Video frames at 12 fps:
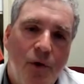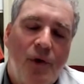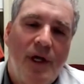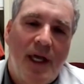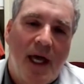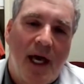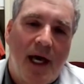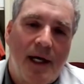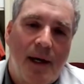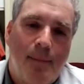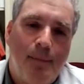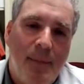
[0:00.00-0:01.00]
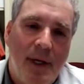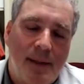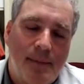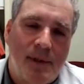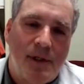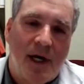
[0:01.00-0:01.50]
you can get a
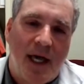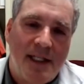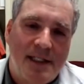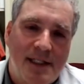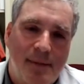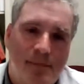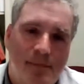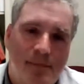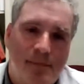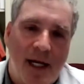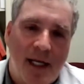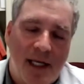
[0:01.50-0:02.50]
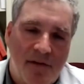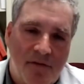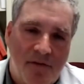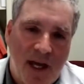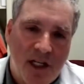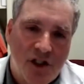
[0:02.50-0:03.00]
minimal asymptomatic
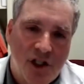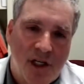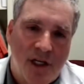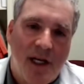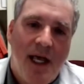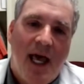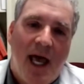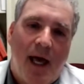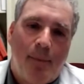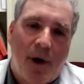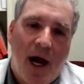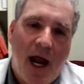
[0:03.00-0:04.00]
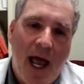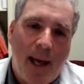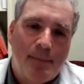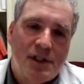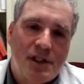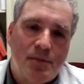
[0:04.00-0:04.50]
infection and
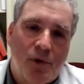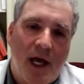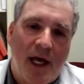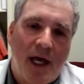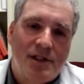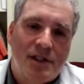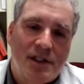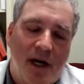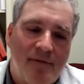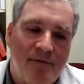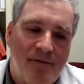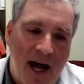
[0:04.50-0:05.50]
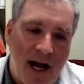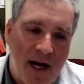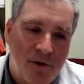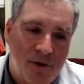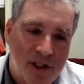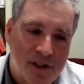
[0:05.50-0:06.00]
perhaps spread some
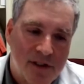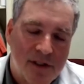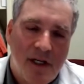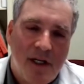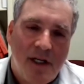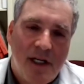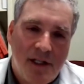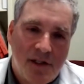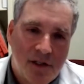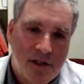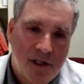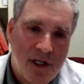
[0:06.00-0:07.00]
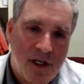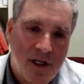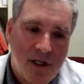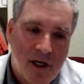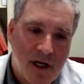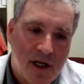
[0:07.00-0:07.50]
virus into
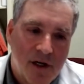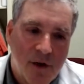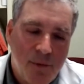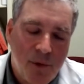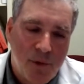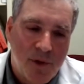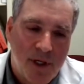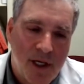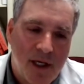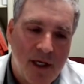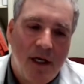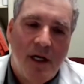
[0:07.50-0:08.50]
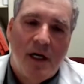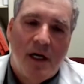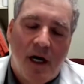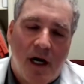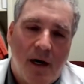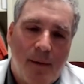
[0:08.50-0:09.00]
the community
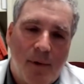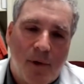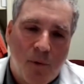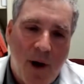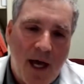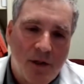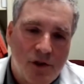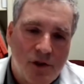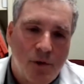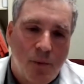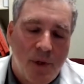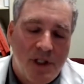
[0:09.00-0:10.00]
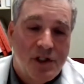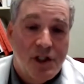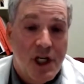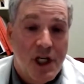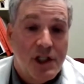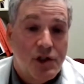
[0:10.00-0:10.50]
around you, we
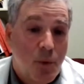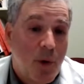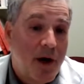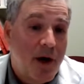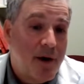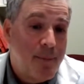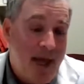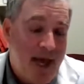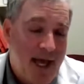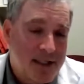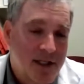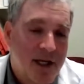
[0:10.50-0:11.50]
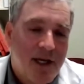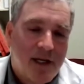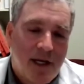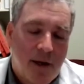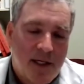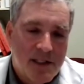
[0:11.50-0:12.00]
suggest you wear a mask.
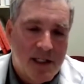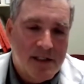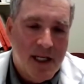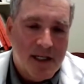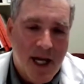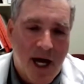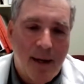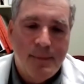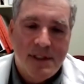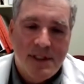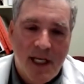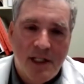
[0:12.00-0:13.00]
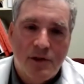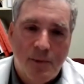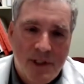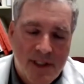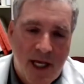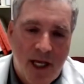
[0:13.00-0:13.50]
Now, as I said, common sense
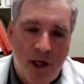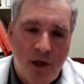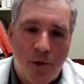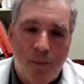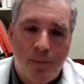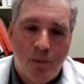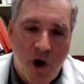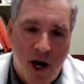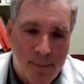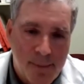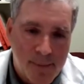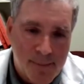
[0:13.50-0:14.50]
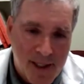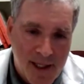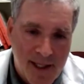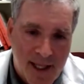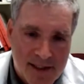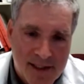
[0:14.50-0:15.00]
would say you're
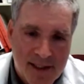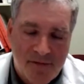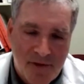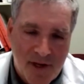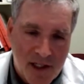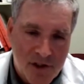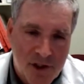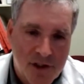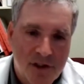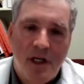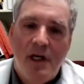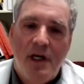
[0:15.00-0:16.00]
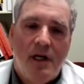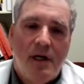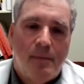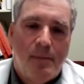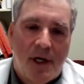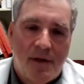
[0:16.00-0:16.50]
probably less infectious,
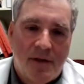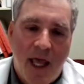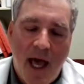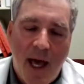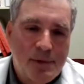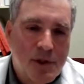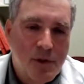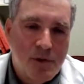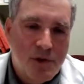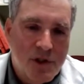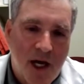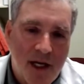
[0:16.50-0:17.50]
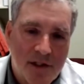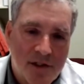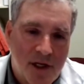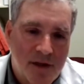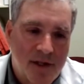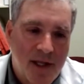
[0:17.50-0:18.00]
but the absolute
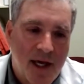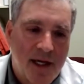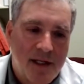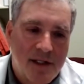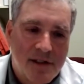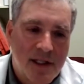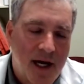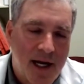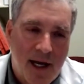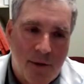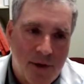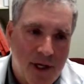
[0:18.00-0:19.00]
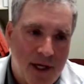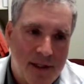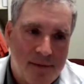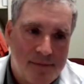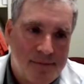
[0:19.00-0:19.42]
science on that is not out yet.